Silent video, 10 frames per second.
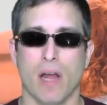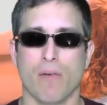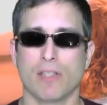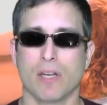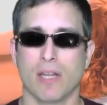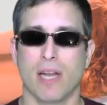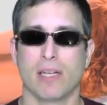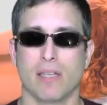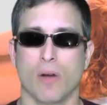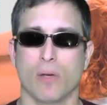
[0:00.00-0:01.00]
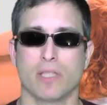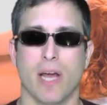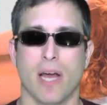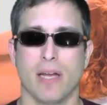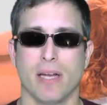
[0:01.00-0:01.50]
It runs on Linux and OS X
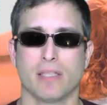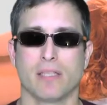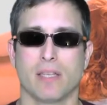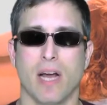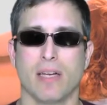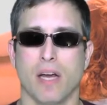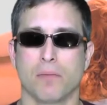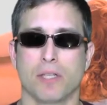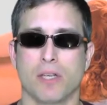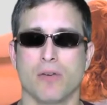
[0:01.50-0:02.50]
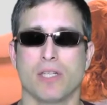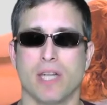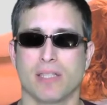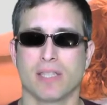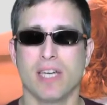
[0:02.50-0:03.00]
and is designed to help security
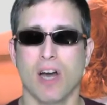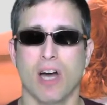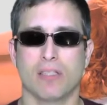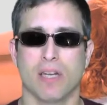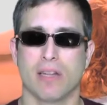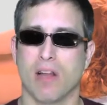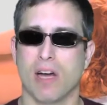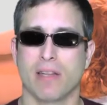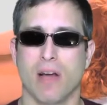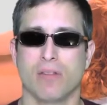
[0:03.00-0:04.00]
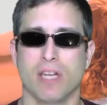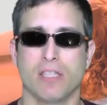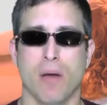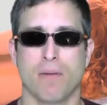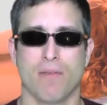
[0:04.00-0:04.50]
test kiosks and lock down
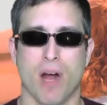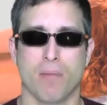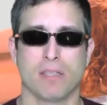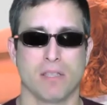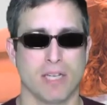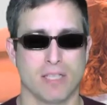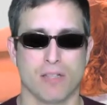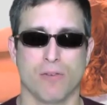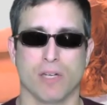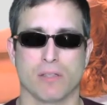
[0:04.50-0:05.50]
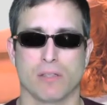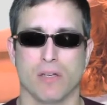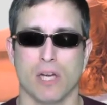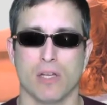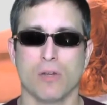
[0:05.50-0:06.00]
desktop environments like Citrix.
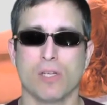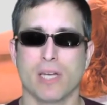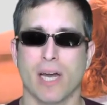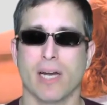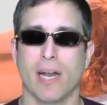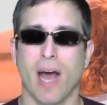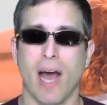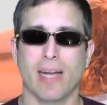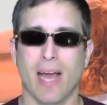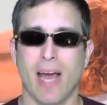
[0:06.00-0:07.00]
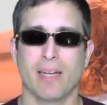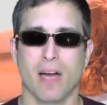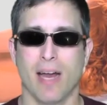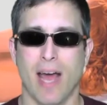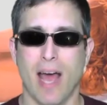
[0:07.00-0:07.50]
You can get it at
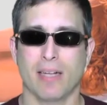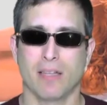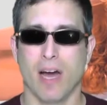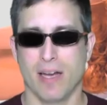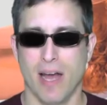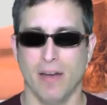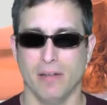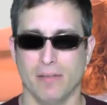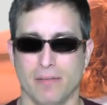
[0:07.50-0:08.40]
icat.hack.net.